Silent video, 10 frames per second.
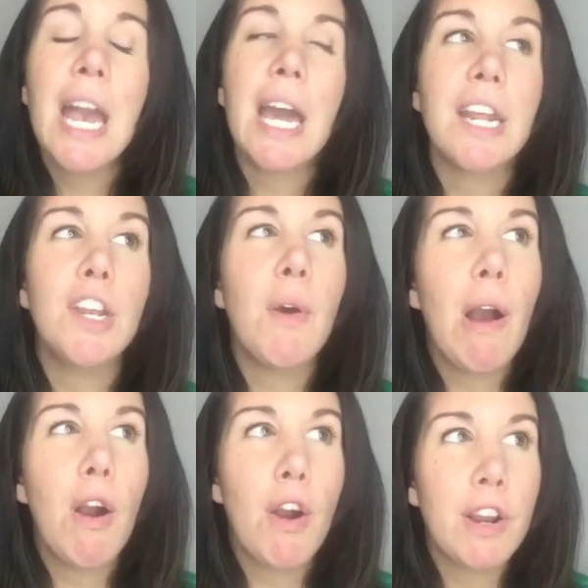And I know
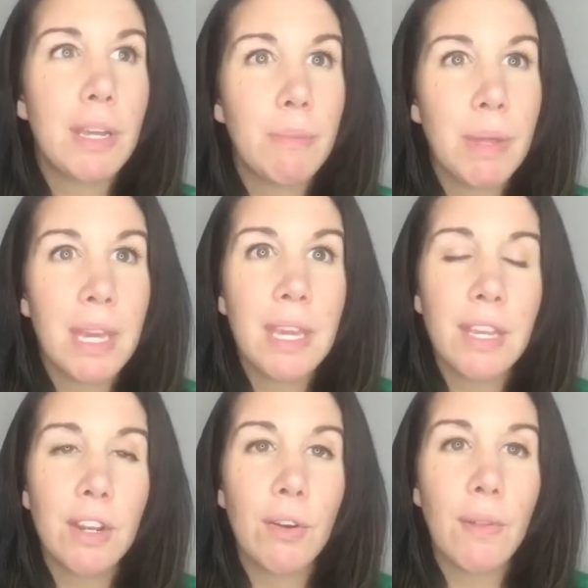how hard it can be,
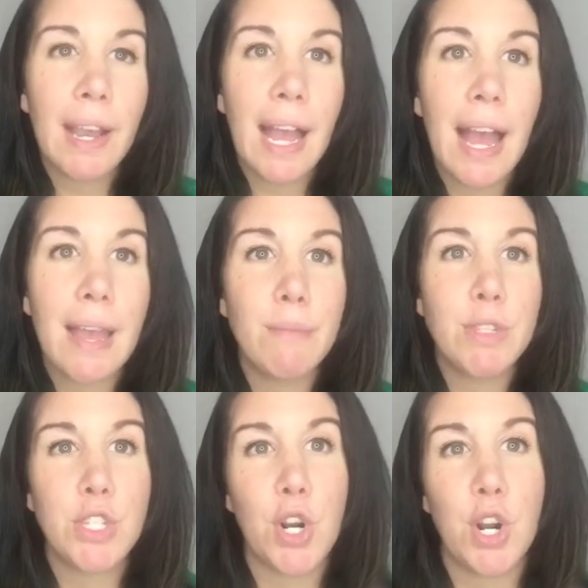you know, like I am
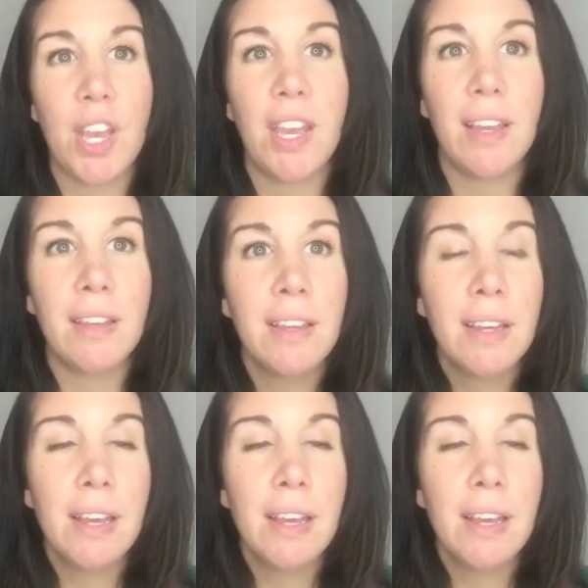starting,